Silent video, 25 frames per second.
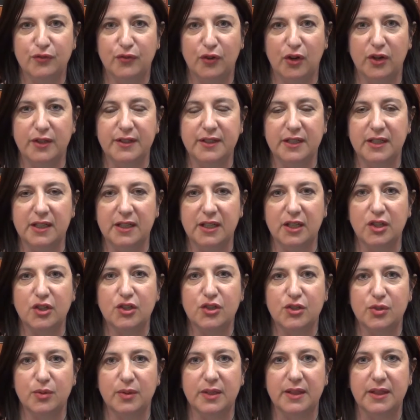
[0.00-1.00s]
find a
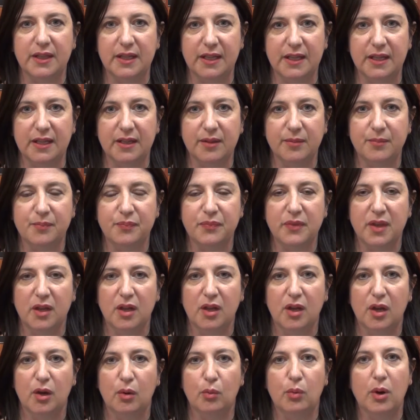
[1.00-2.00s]
link to it there.
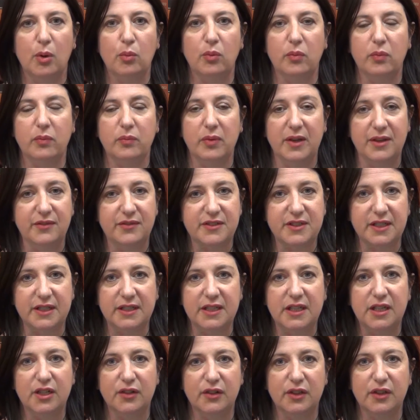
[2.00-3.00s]
What we've
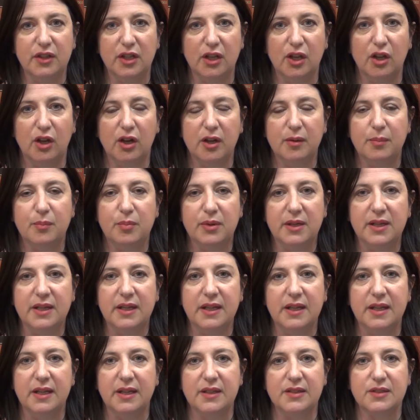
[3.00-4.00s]
done here in the
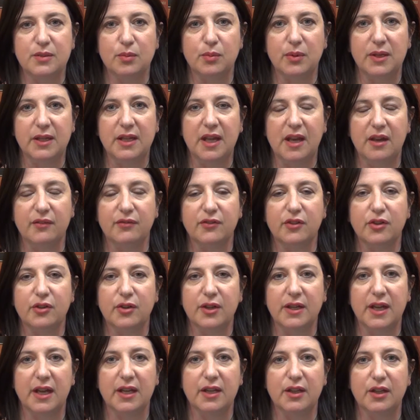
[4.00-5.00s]
library is we have
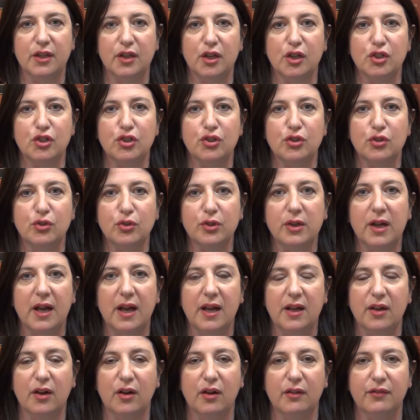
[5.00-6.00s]
created a
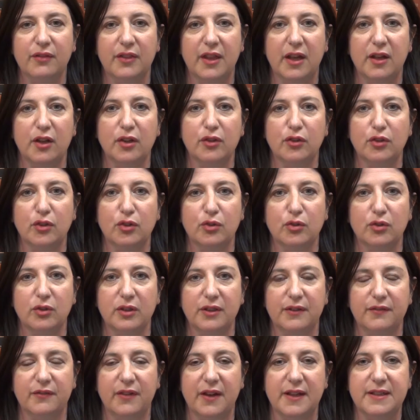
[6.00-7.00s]
shortcut of that
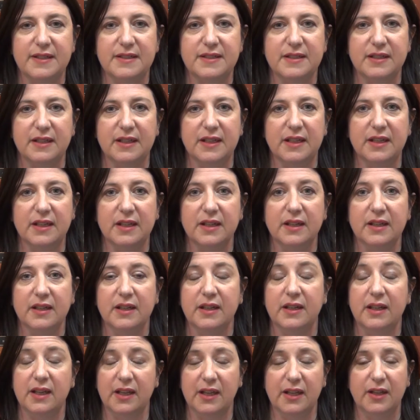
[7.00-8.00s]
Google Advanced
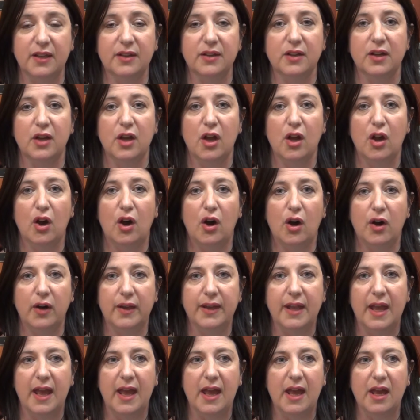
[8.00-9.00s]
link
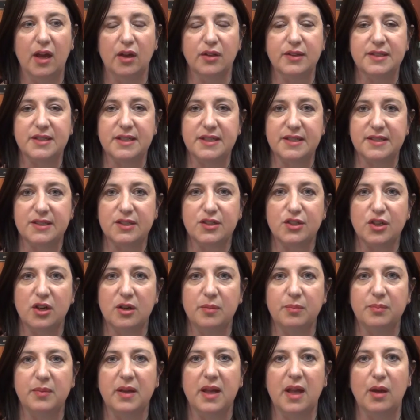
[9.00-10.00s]
on our
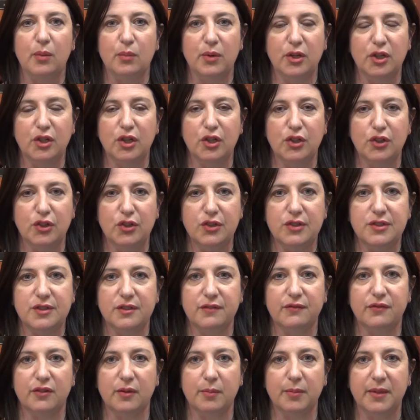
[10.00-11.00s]
desktop, and we can use
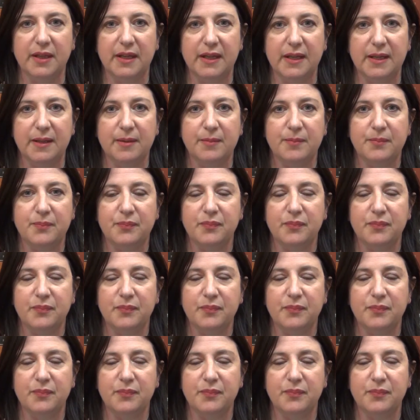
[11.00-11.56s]
it from there.